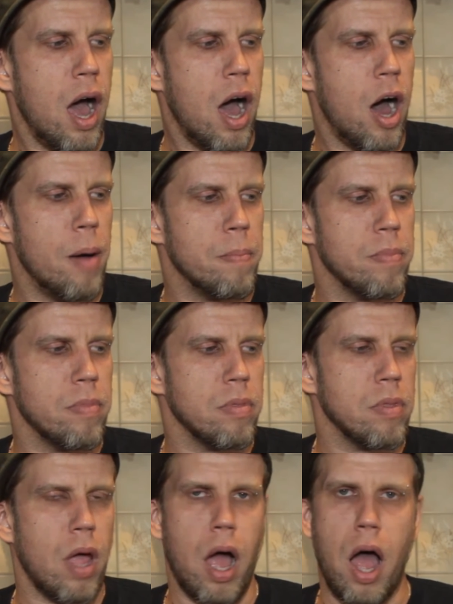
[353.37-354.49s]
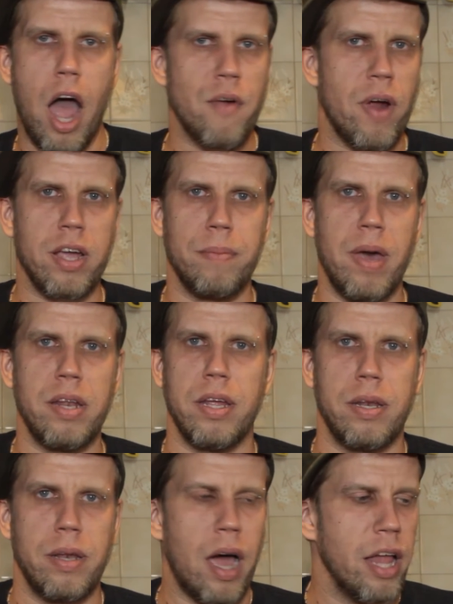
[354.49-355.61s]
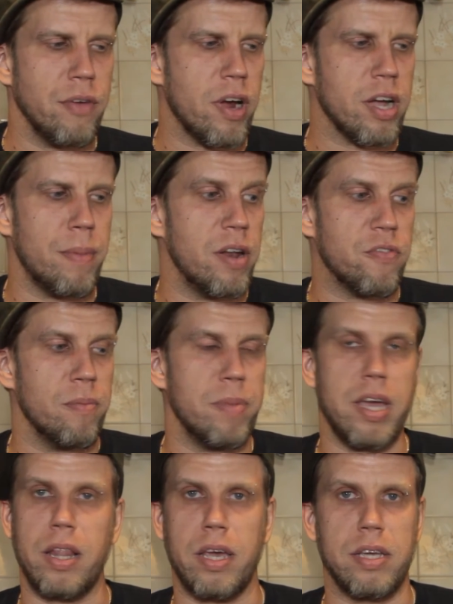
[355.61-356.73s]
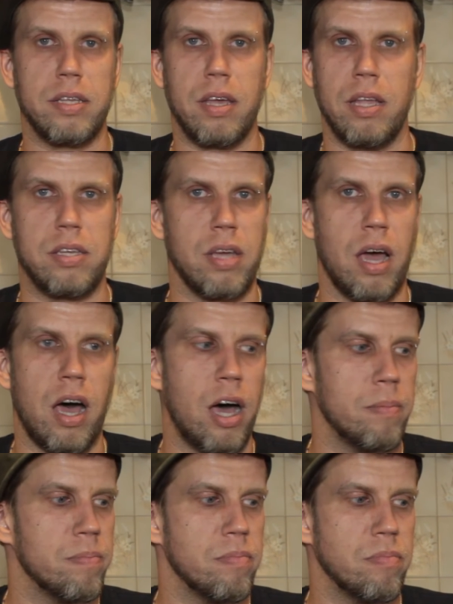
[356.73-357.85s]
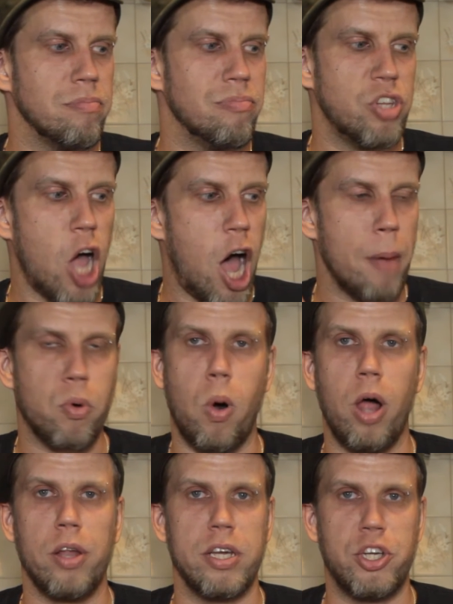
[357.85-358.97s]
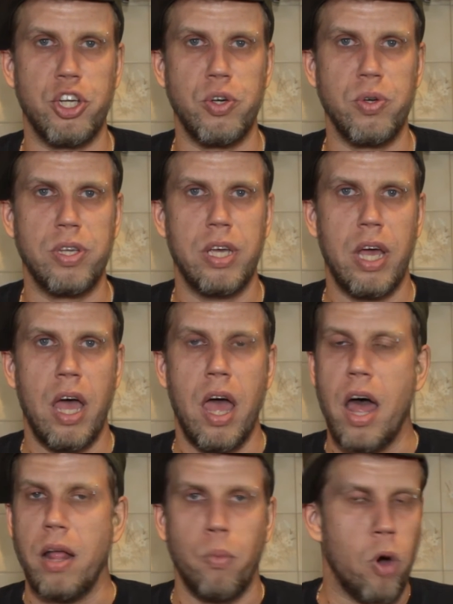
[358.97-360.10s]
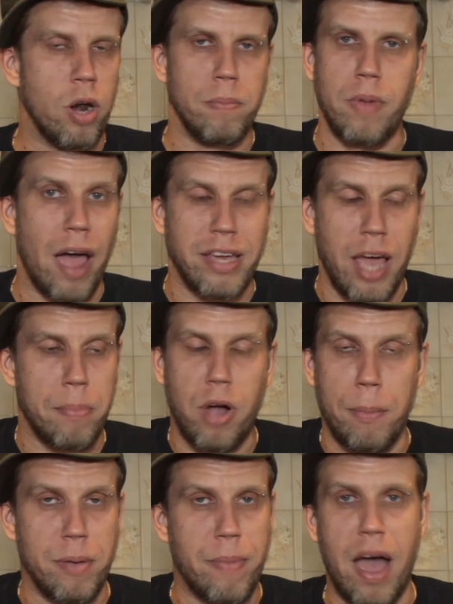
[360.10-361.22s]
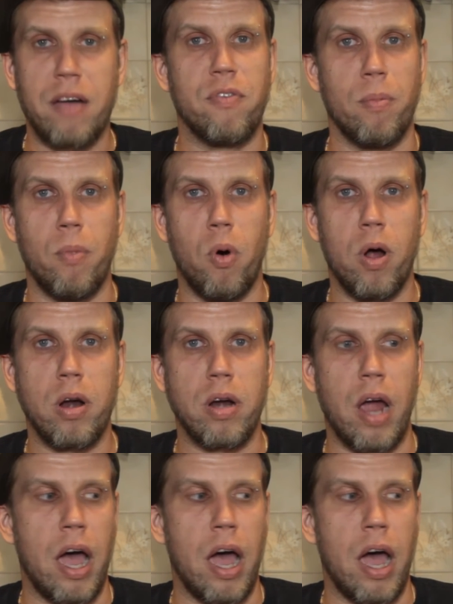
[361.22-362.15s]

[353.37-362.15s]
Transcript: Highly recommended for me at least. It's top quality juice. I kept coming back for more.